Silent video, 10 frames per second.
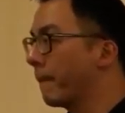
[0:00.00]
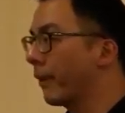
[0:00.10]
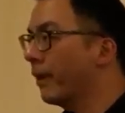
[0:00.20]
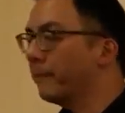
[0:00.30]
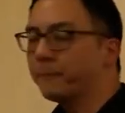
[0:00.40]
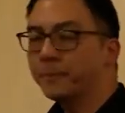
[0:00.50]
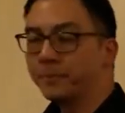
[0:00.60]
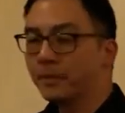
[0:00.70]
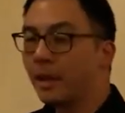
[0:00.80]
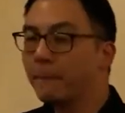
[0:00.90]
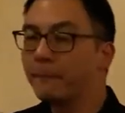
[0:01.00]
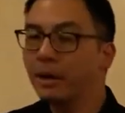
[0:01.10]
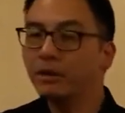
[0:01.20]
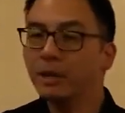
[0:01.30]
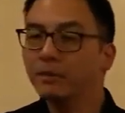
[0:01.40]
Okay?
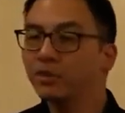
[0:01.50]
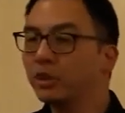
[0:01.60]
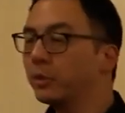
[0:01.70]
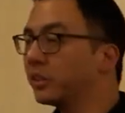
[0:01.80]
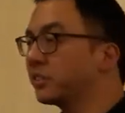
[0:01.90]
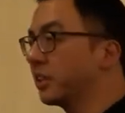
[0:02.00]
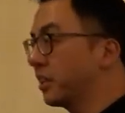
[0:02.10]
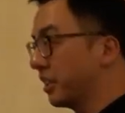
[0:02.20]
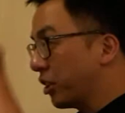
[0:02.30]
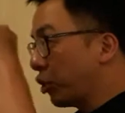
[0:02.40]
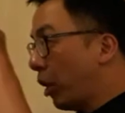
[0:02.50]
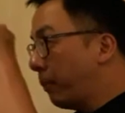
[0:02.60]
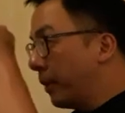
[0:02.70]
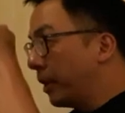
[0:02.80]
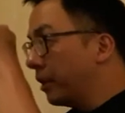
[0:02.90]
Biochemistry, we're studying the
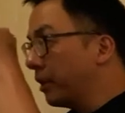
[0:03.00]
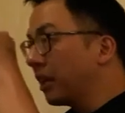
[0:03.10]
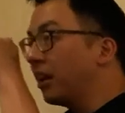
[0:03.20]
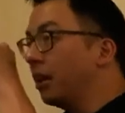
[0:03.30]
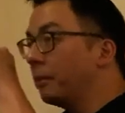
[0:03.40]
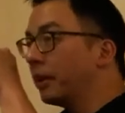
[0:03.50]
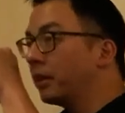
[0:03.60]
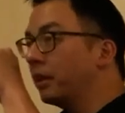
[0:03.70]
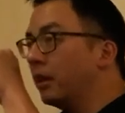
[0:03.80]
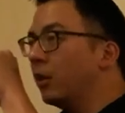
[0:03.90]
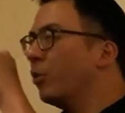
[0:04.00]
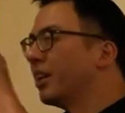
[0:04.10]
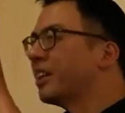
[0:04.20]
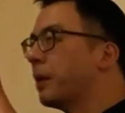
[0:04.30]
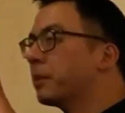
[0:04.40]
top bit, the clear bit,
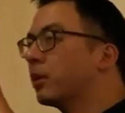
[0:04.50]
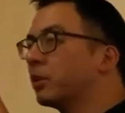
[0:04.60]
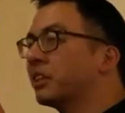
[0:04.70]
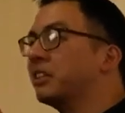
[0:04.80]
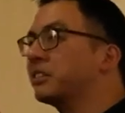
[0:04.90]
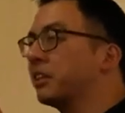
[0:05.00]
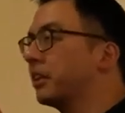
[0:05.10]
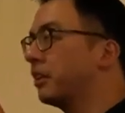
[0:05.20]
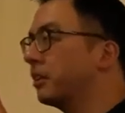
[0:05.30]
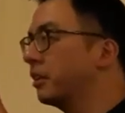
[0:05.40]
what chemicals are inside there?